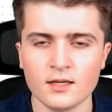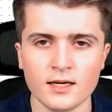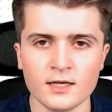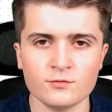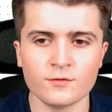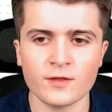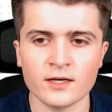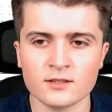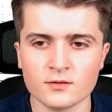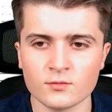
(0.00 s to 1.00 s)
And with
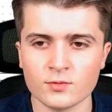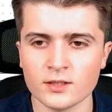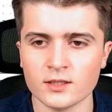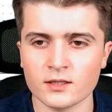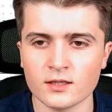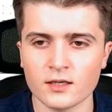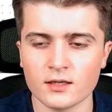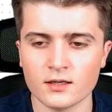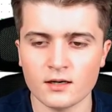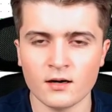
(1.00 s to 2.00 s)
that, we
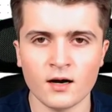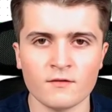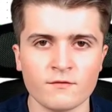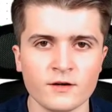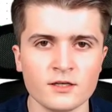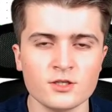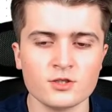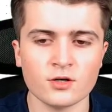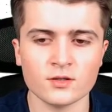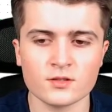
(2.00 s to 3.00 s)
are
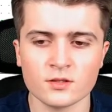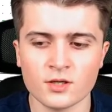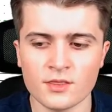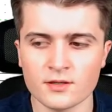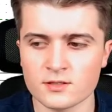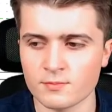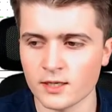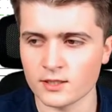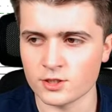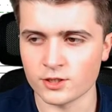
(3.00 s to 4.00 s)
finished also on this
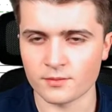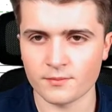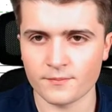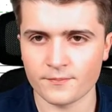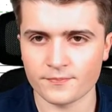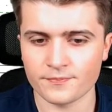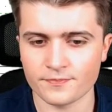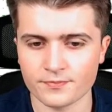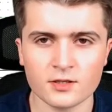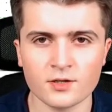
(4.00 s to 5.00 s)
page here.
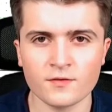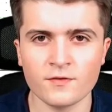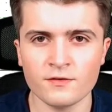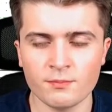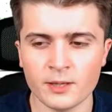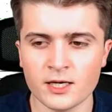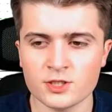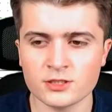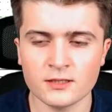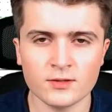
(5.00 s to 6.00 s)
And on the 5th
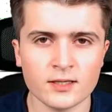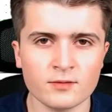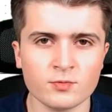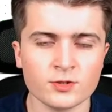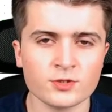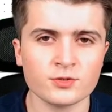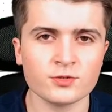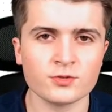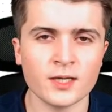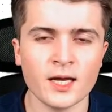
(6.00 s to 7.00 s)
page now, I want
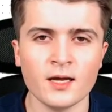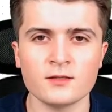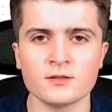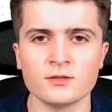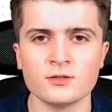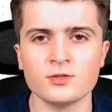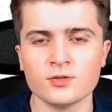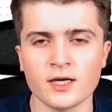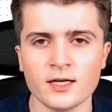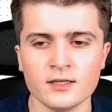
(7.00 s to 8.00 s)
to add a new
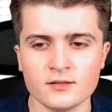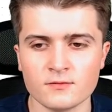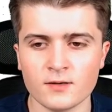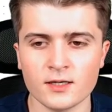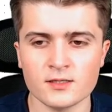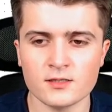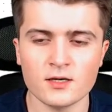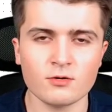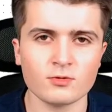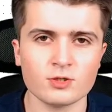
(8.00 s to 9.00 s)
KNX device,
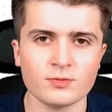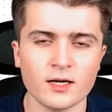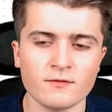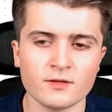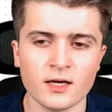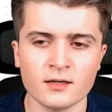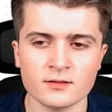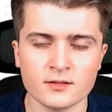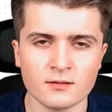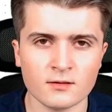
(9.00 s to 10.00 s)
which we haven't
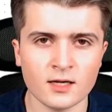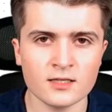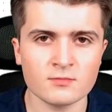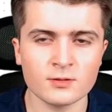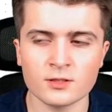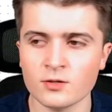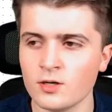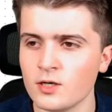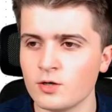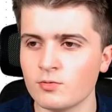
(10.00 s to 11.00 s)
added in the last video,
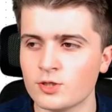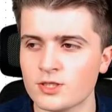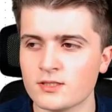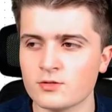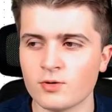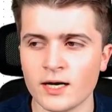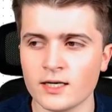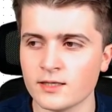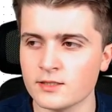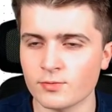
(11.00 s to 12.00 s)
which is a
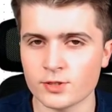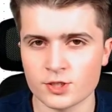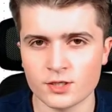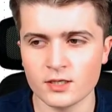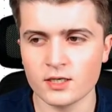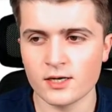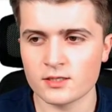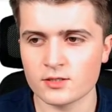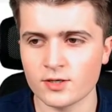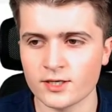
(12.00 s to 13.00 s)
twilight switch.
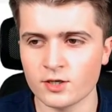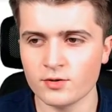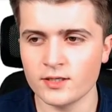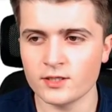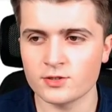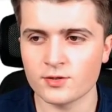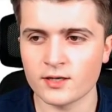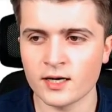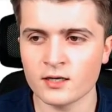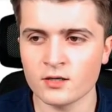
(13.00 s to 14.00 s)
So I go here to the
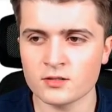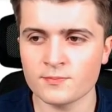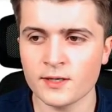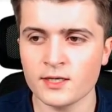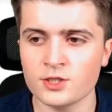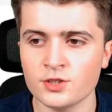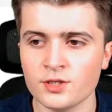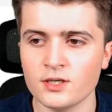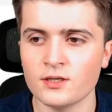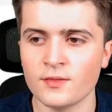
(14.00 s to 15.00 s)
catalogs page,
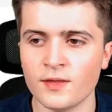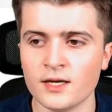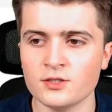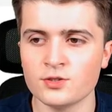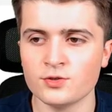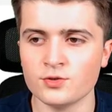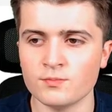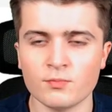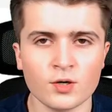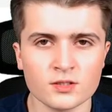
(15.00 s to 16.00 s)
then to
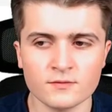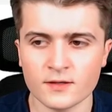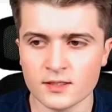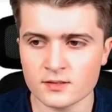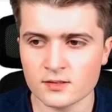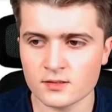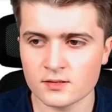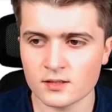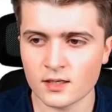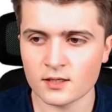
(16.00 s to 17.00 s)
board
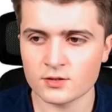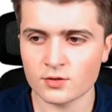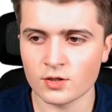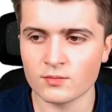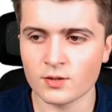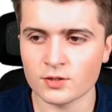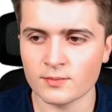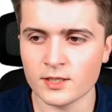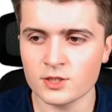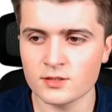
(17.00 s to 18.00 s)
devices and to home
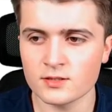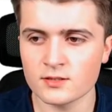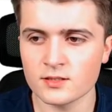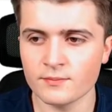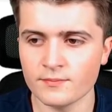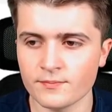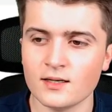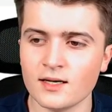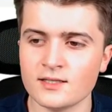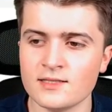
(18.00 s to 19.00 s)
automation system.
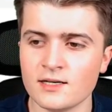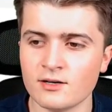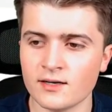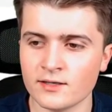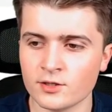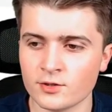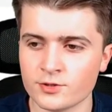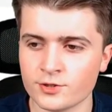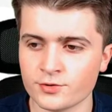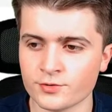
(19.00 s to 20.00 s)
And here I go
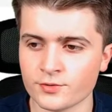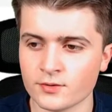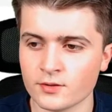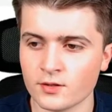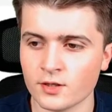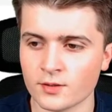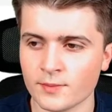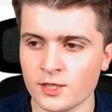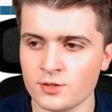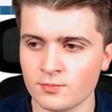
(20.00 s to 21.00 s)
to
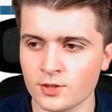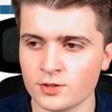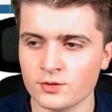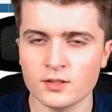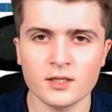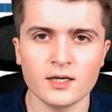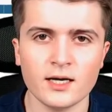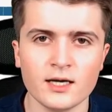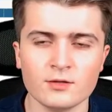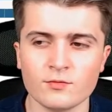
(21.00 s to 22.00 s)
automation module,
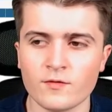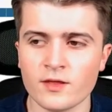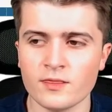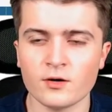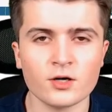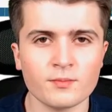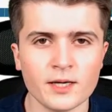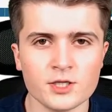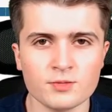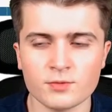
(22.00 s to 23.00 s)
and within the
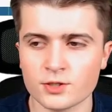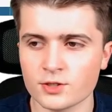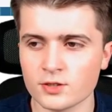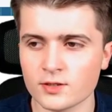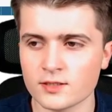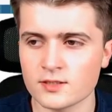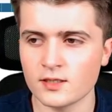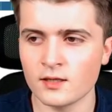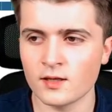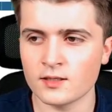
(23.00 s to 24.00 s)
automation module you can
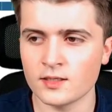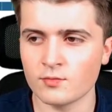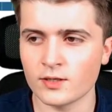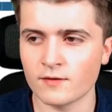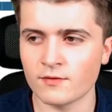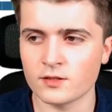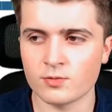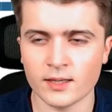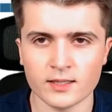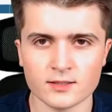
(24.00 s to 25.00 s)
see that here we have the
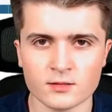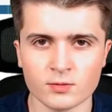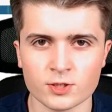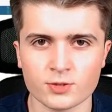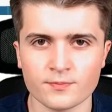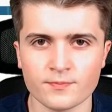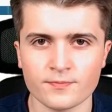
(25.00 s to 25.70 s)
twilight switch,